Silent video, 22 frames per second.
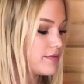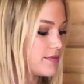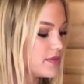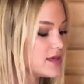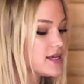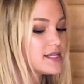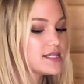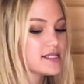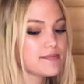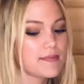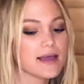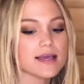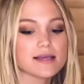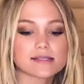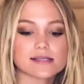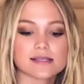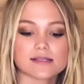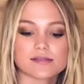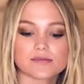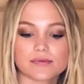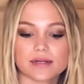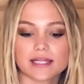this
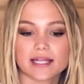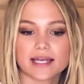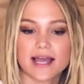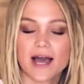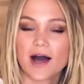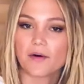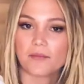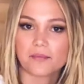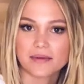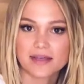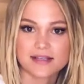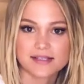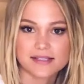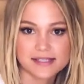space has really helped me